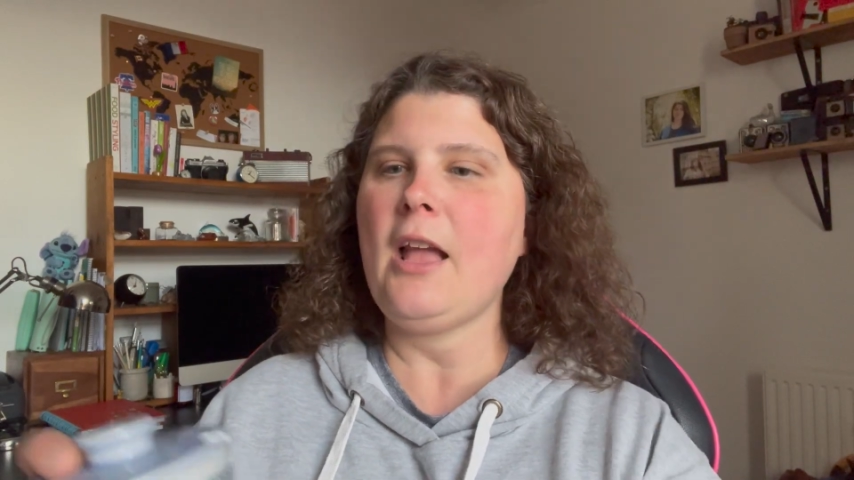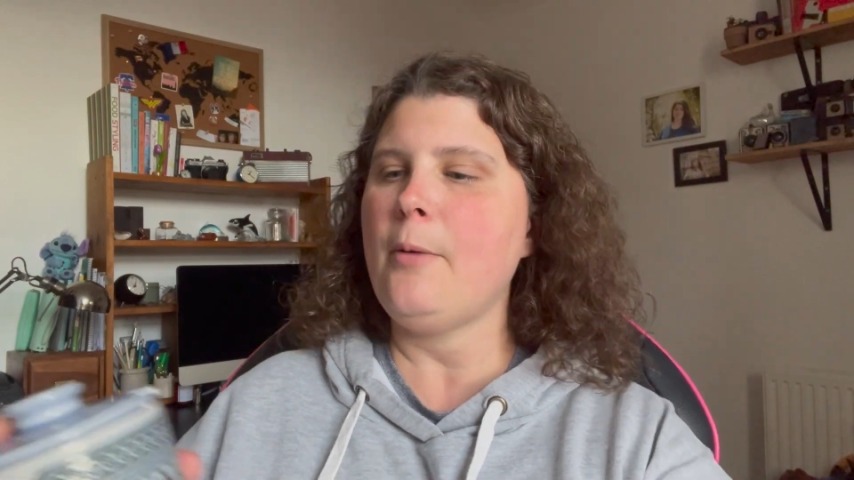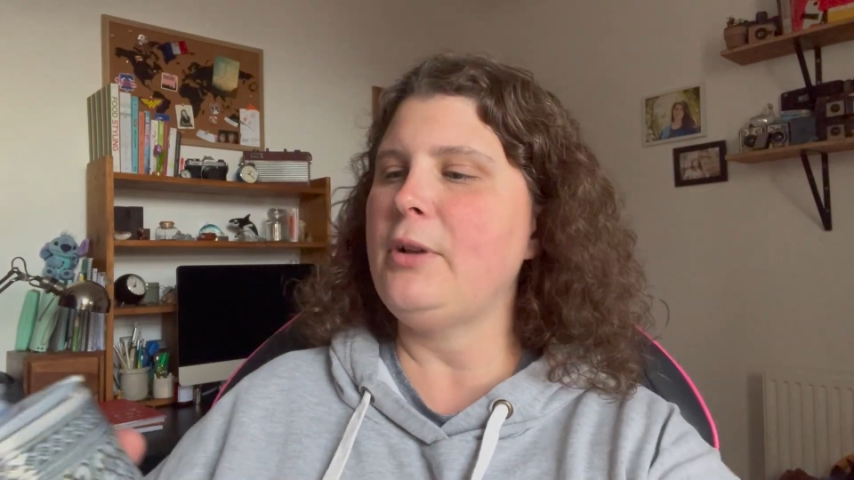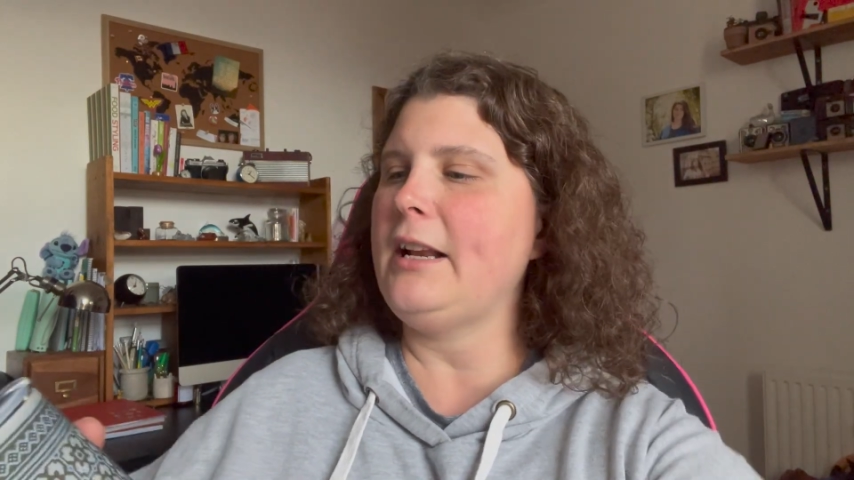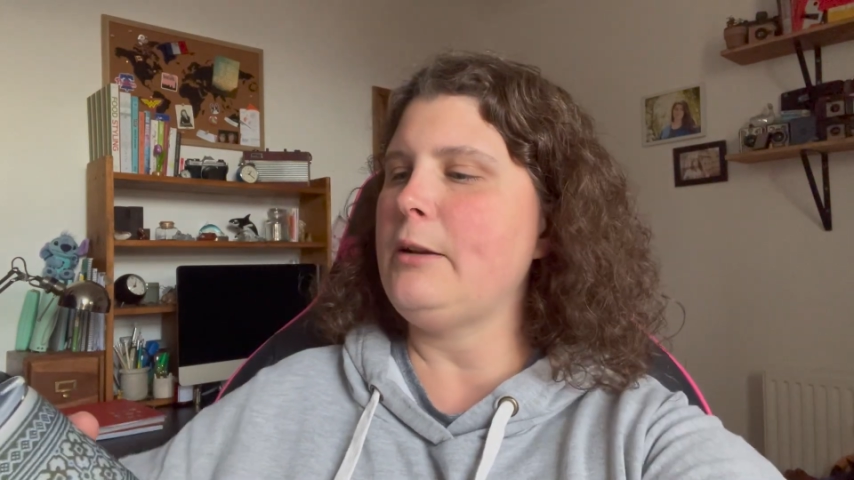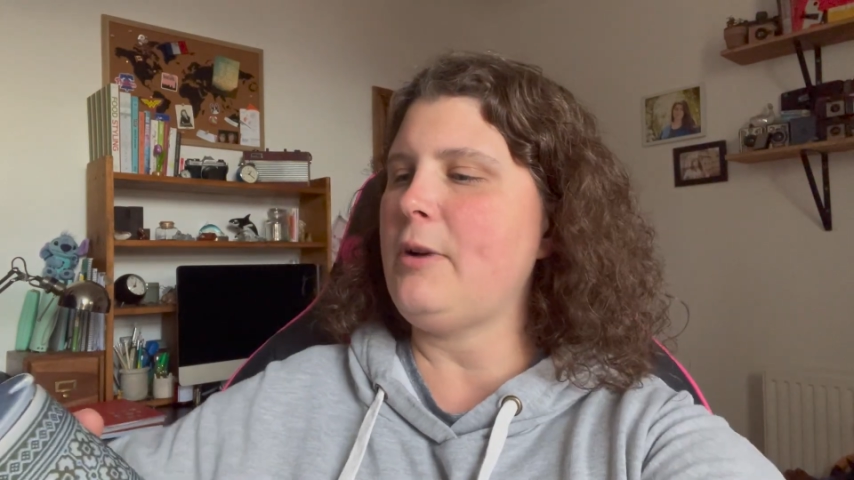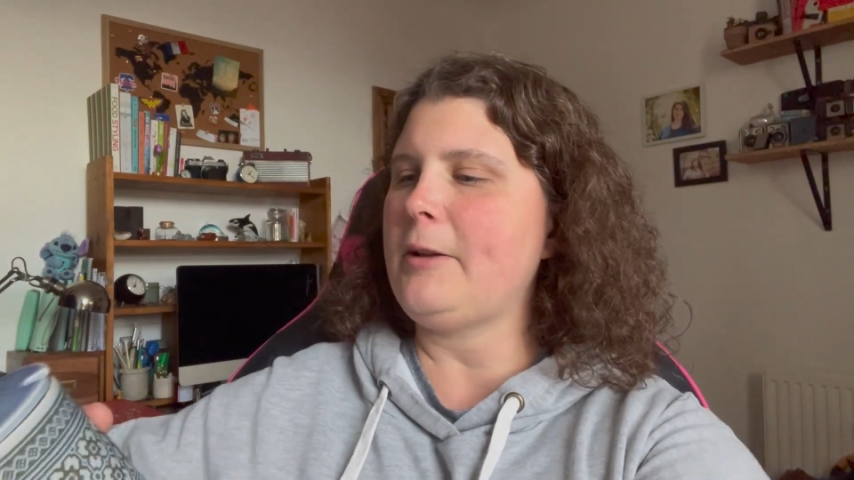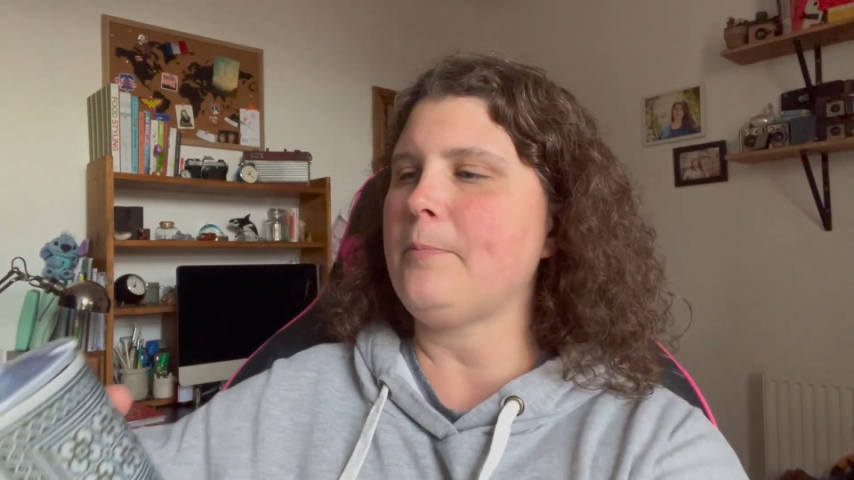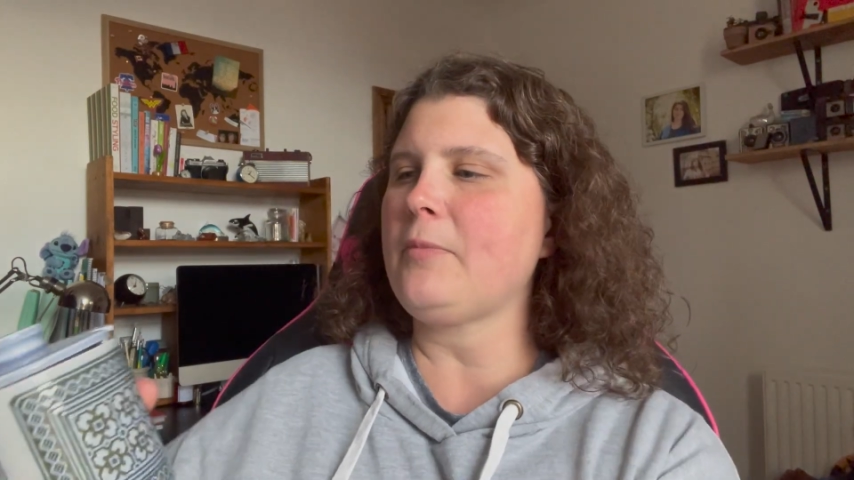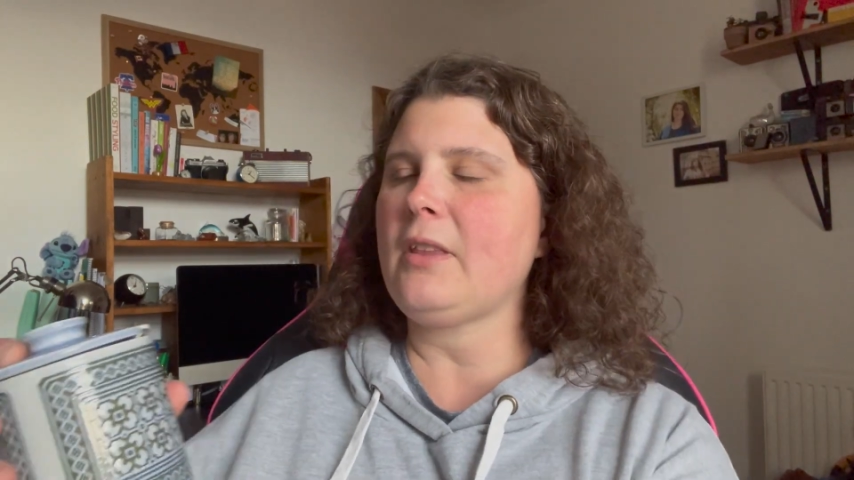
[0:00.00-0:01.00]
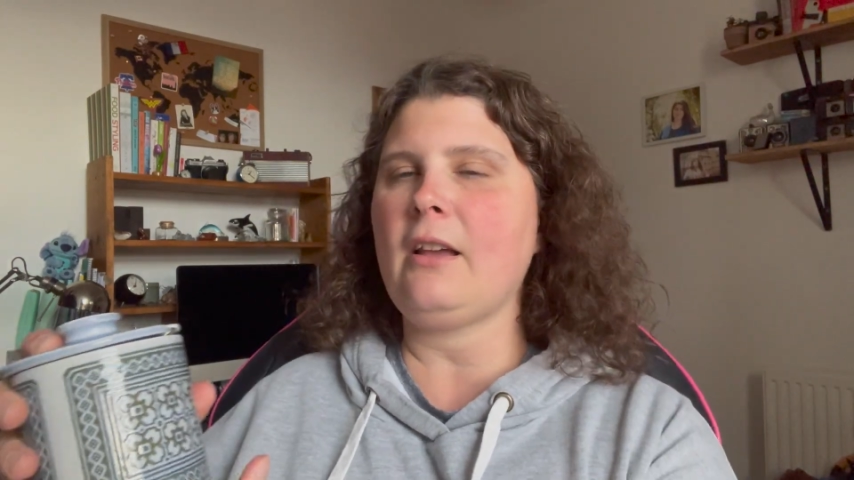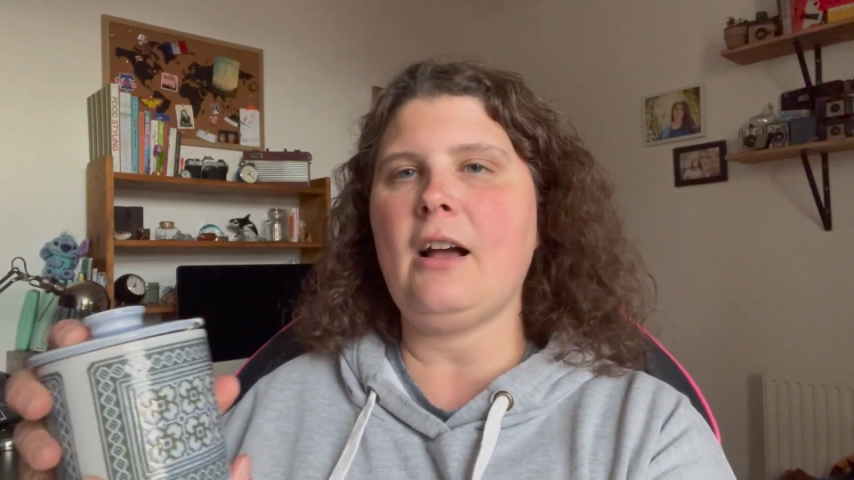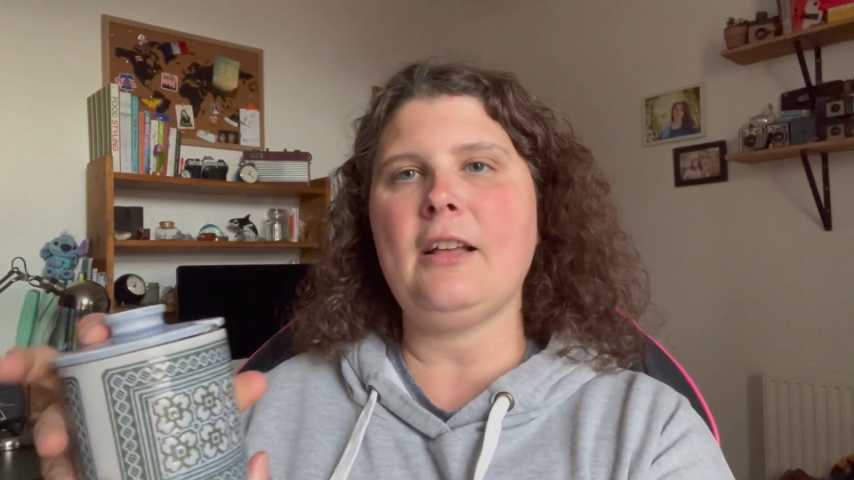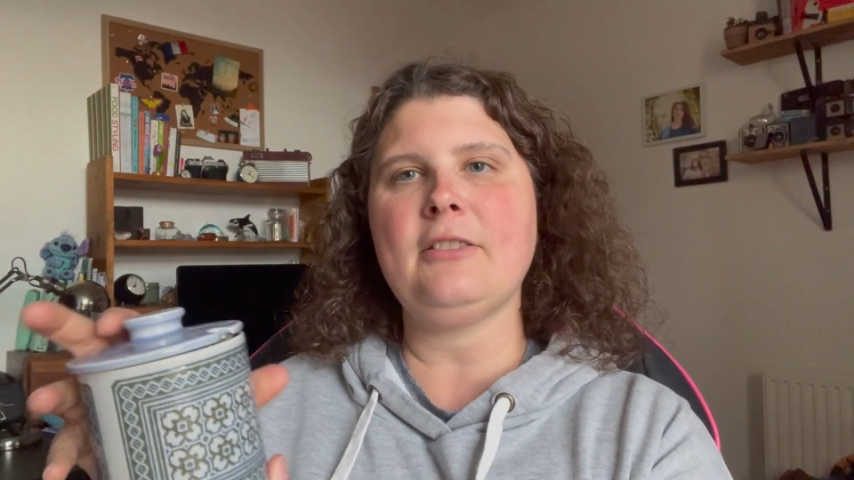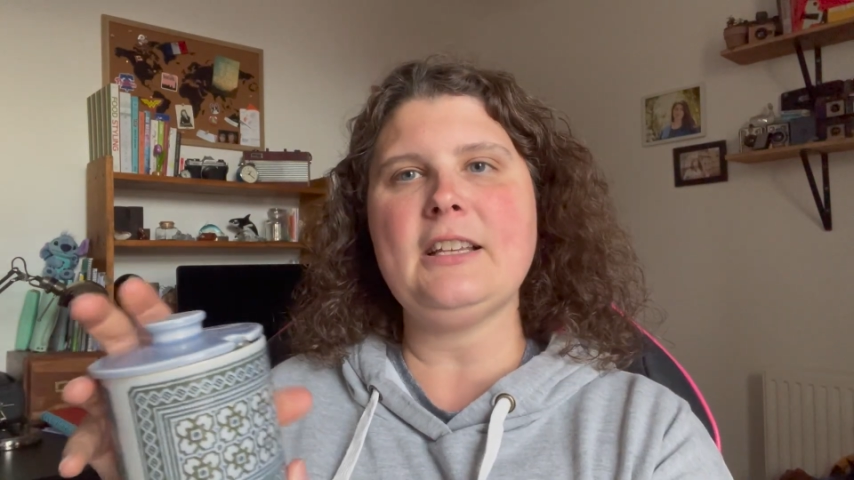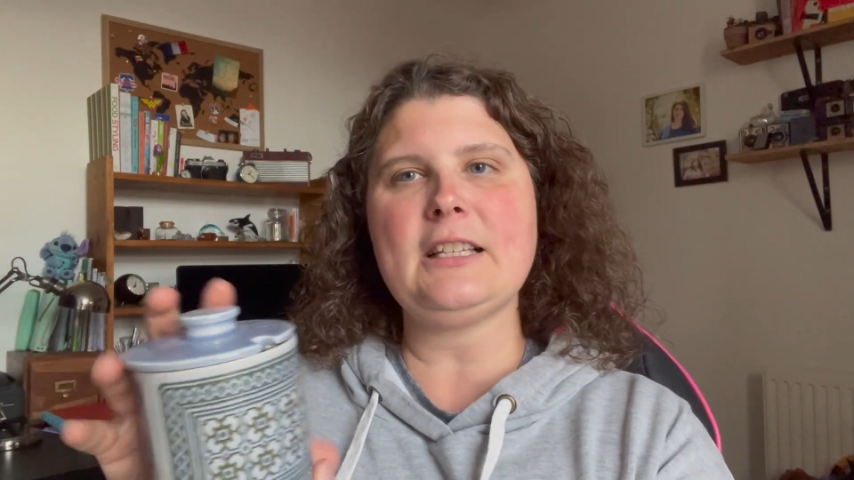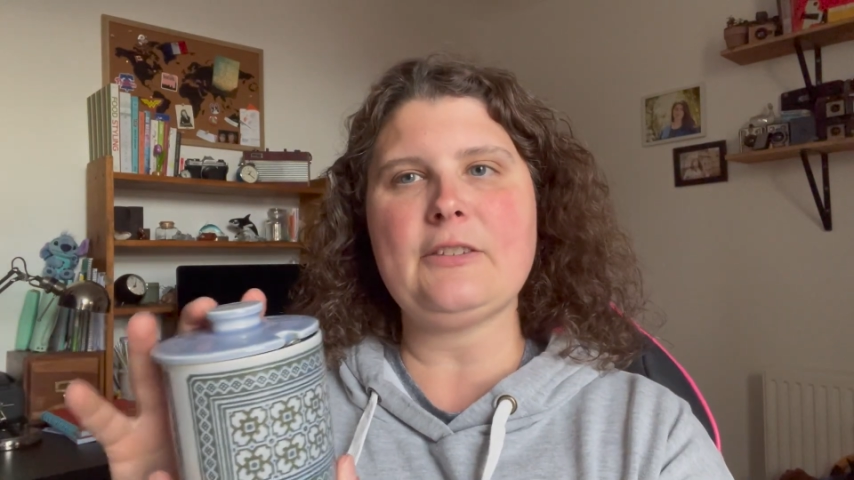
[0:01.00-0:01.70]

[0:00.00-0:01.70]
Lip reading: But anyway, this